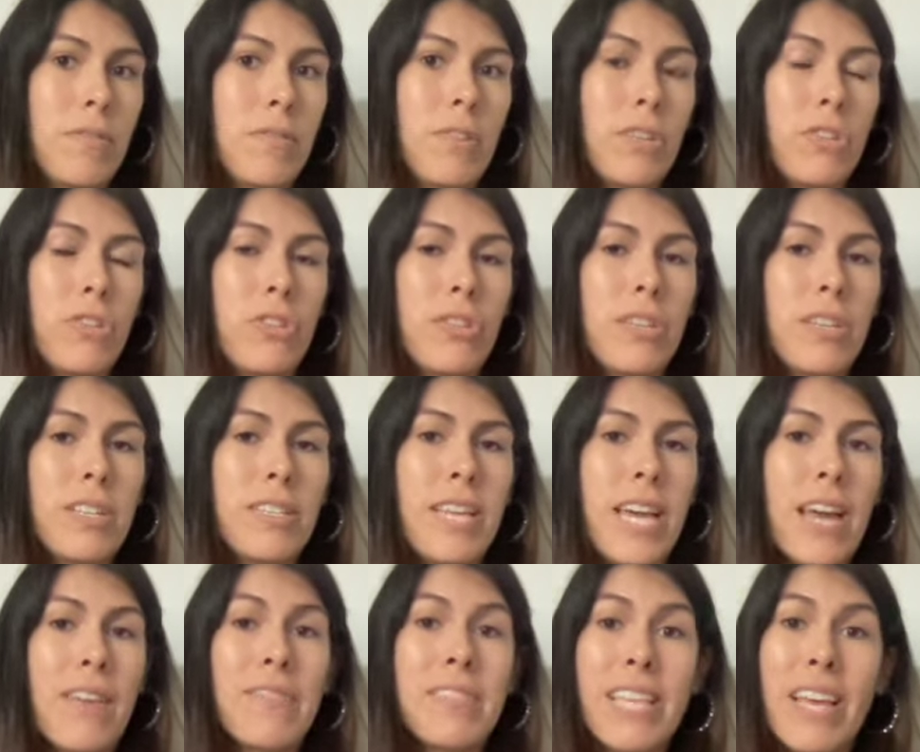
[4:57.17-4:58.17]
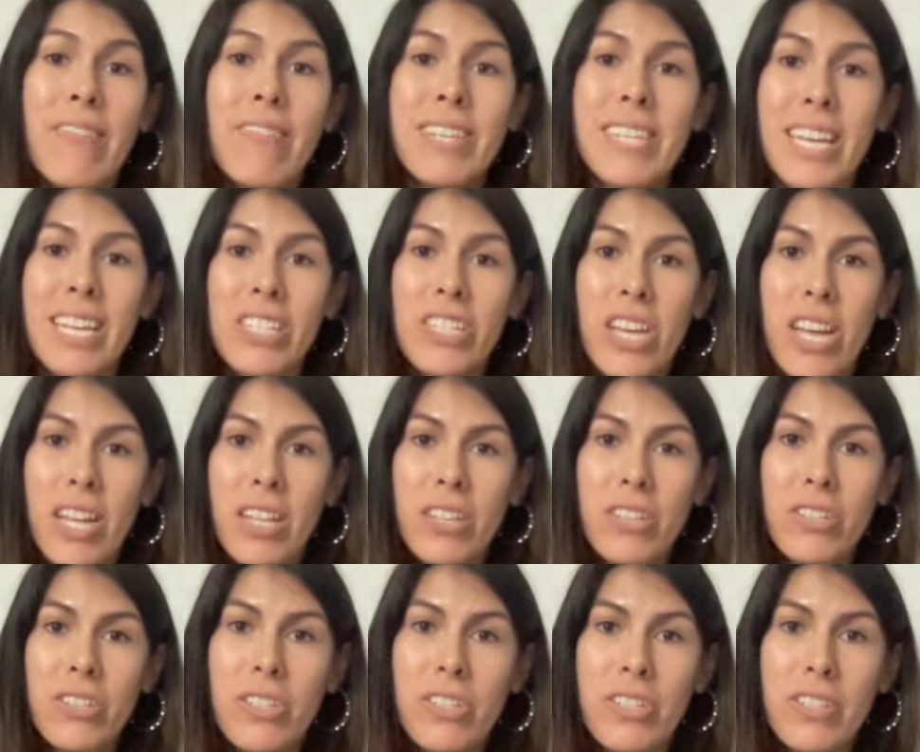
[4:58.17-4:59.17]
because she does have 7-day
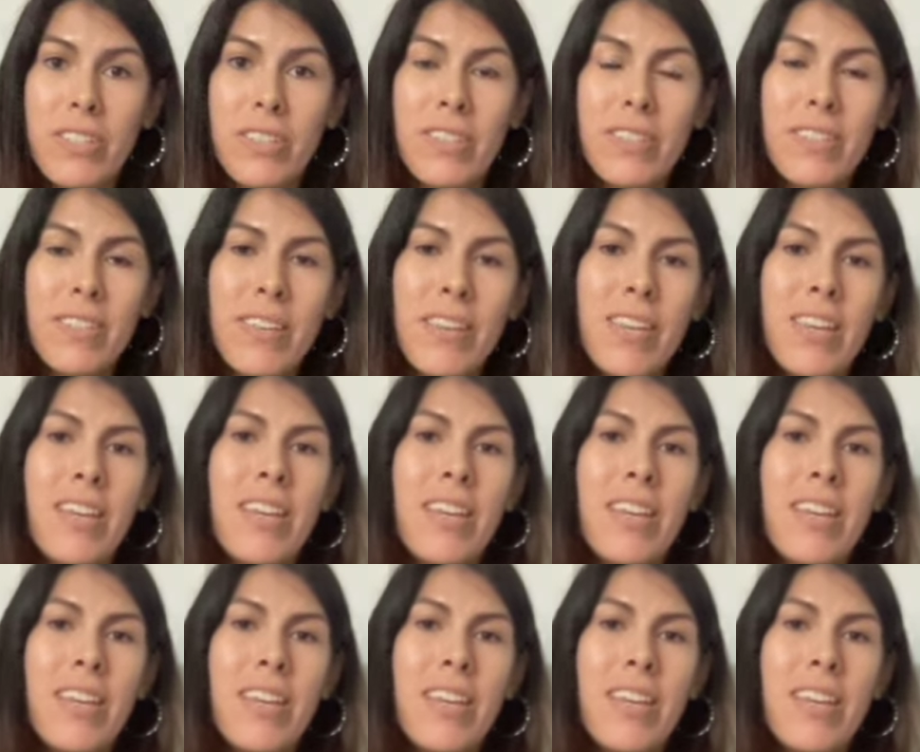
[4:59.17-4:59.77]
challenges